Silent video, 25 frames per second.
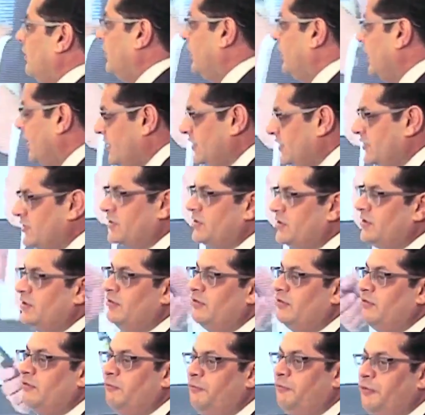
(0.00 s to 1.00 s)

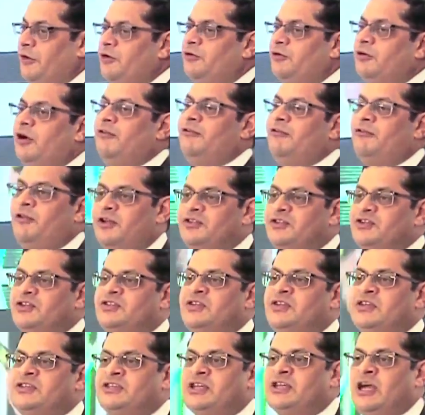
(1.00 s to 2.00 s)
This view of
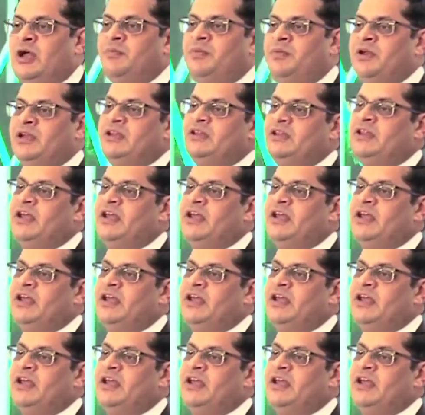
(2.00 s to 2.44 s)
logistics company